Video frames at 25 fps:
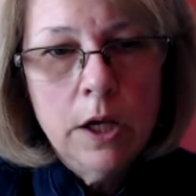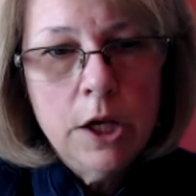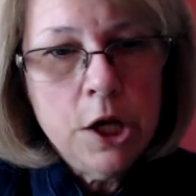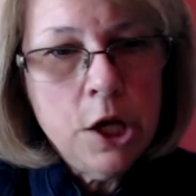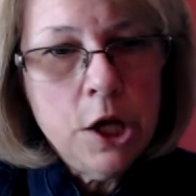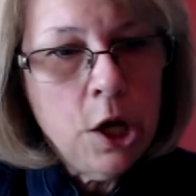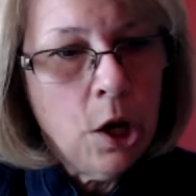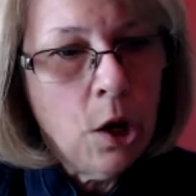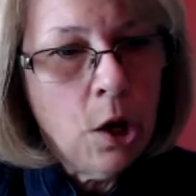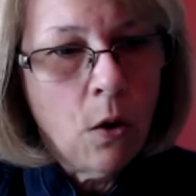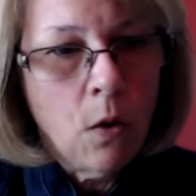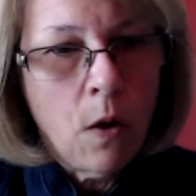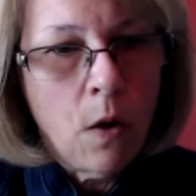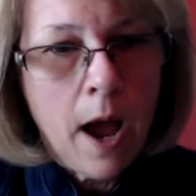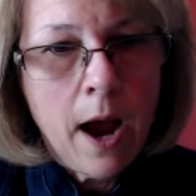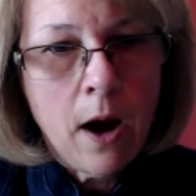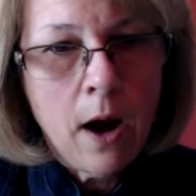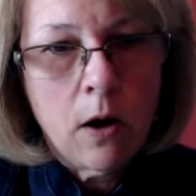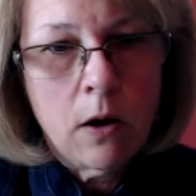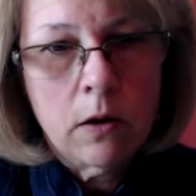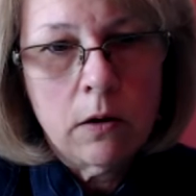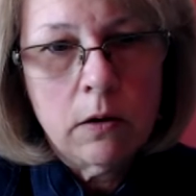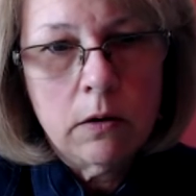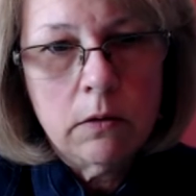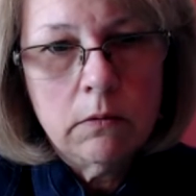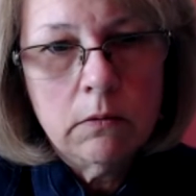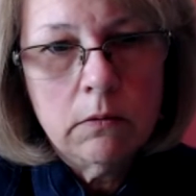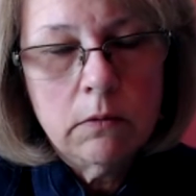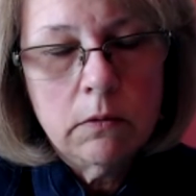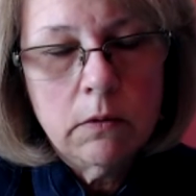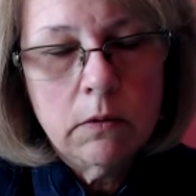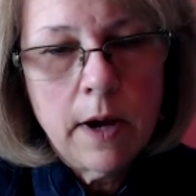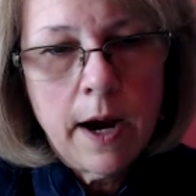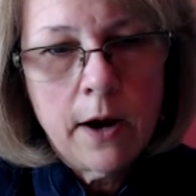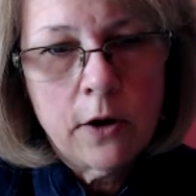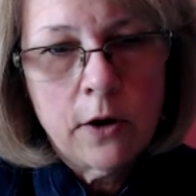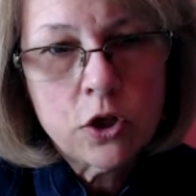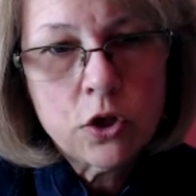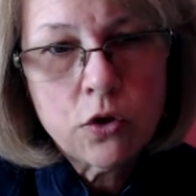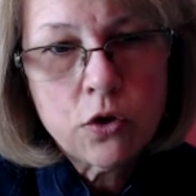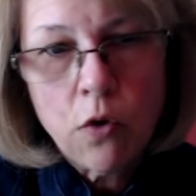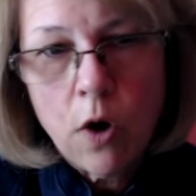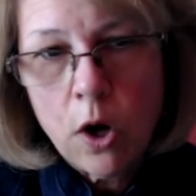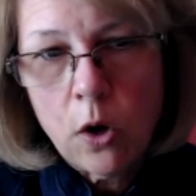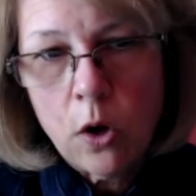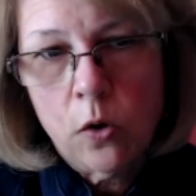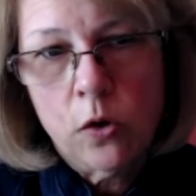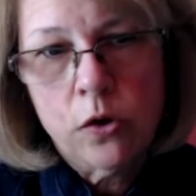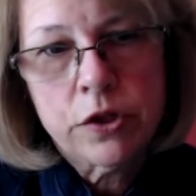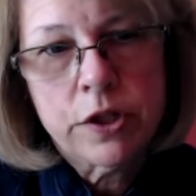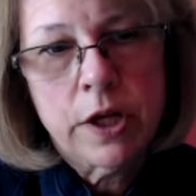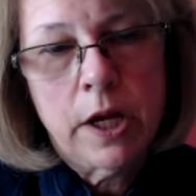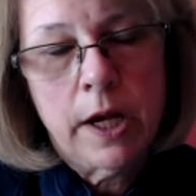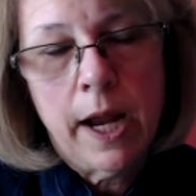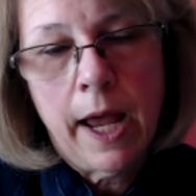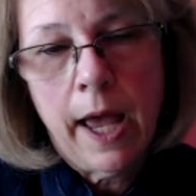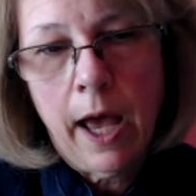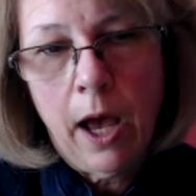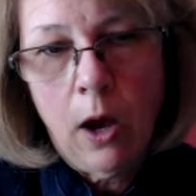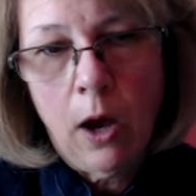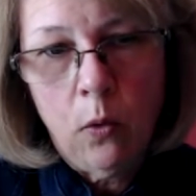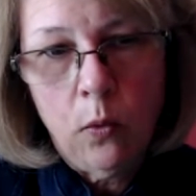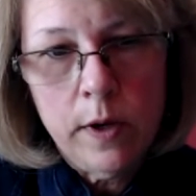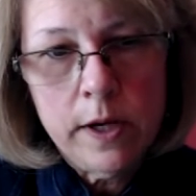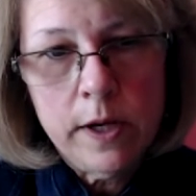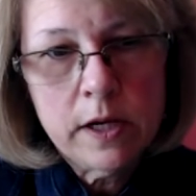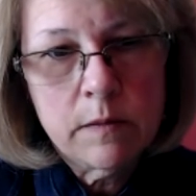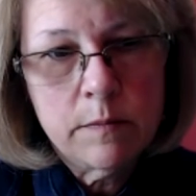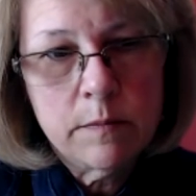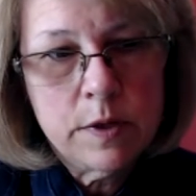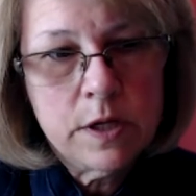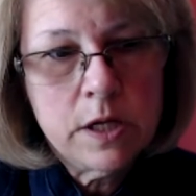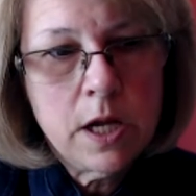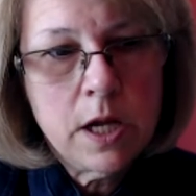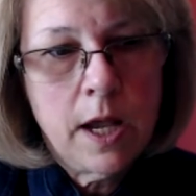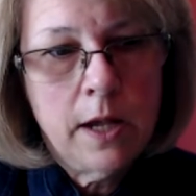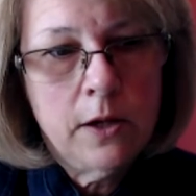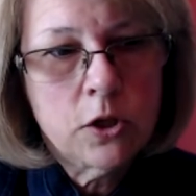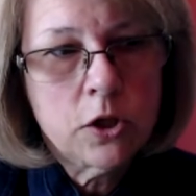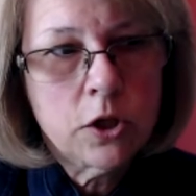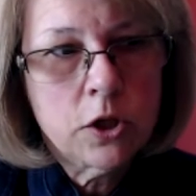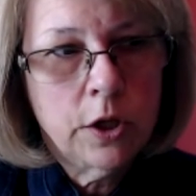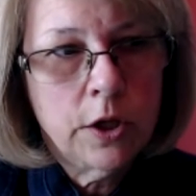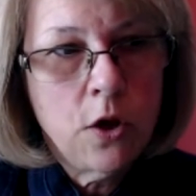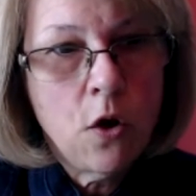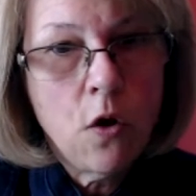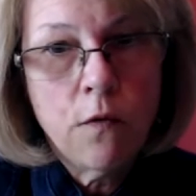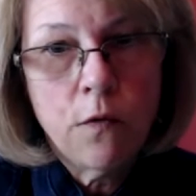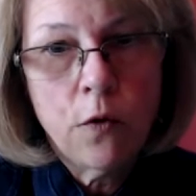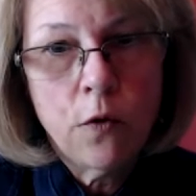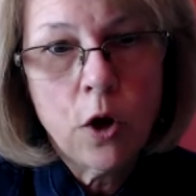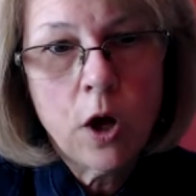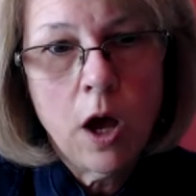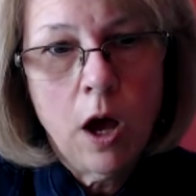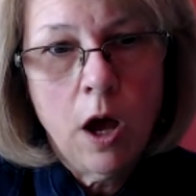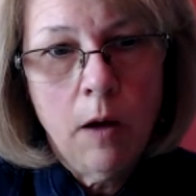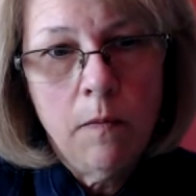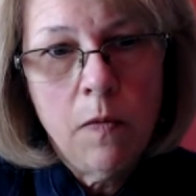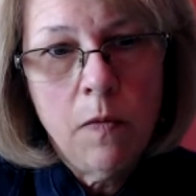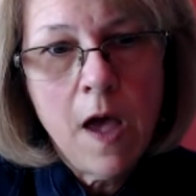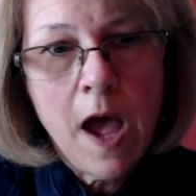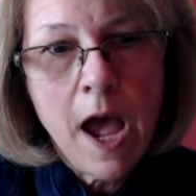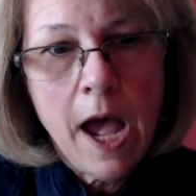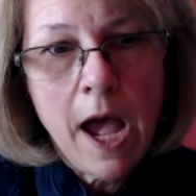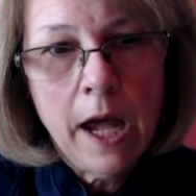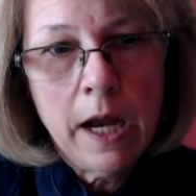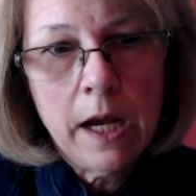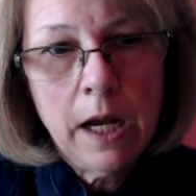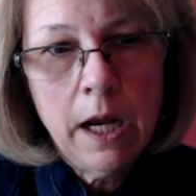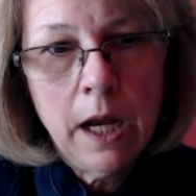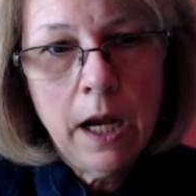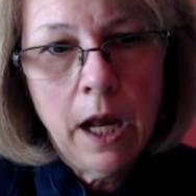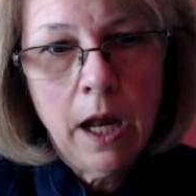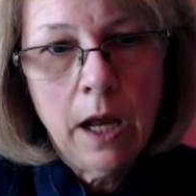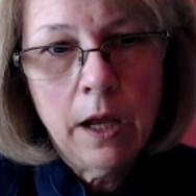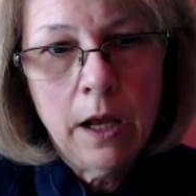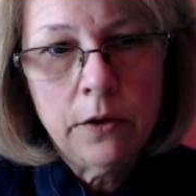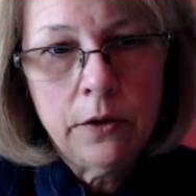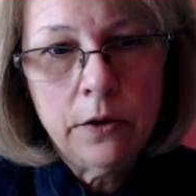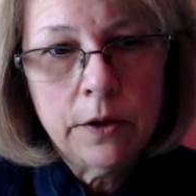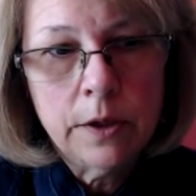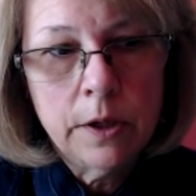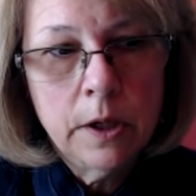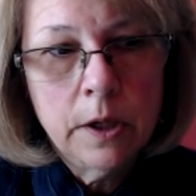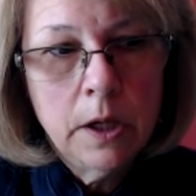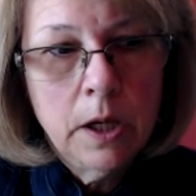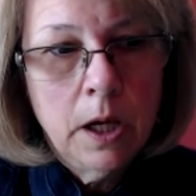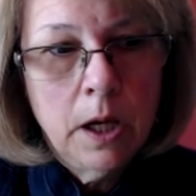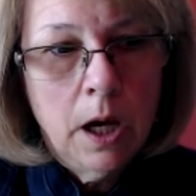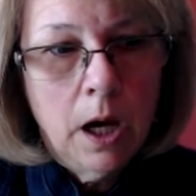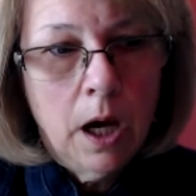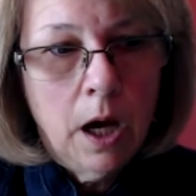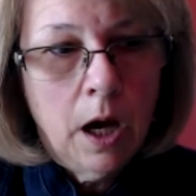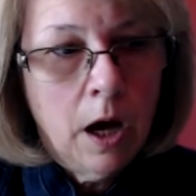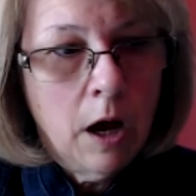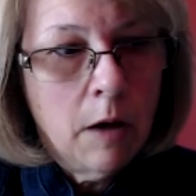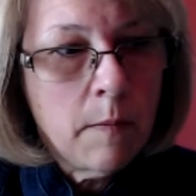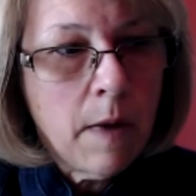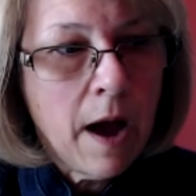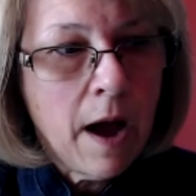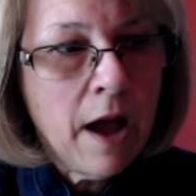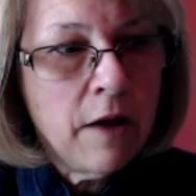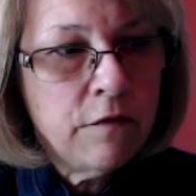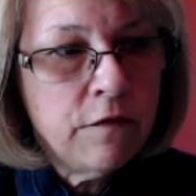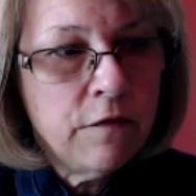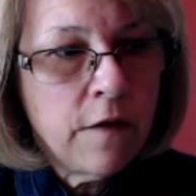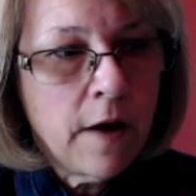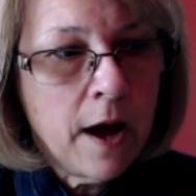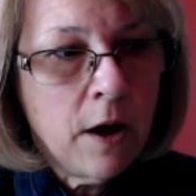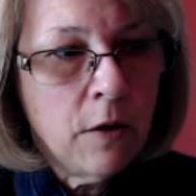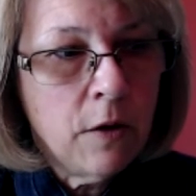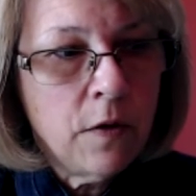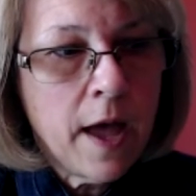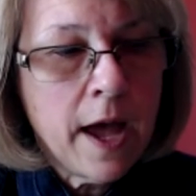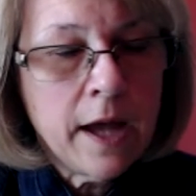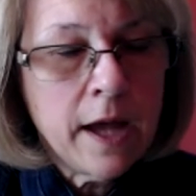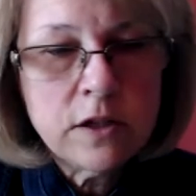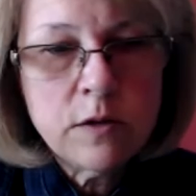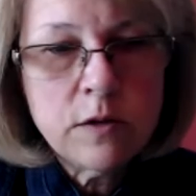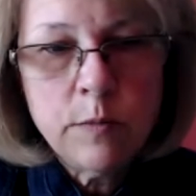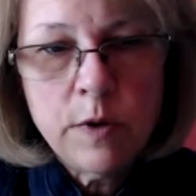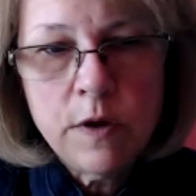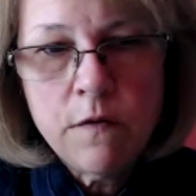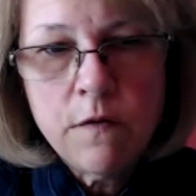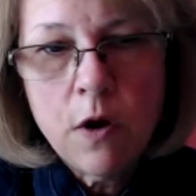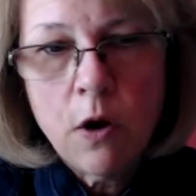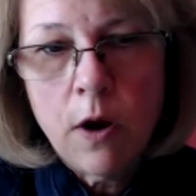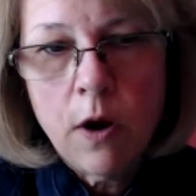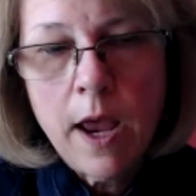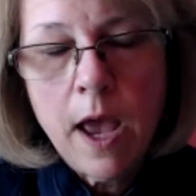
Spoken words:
our struggles and how we could potentially overcome that. And I found that to be very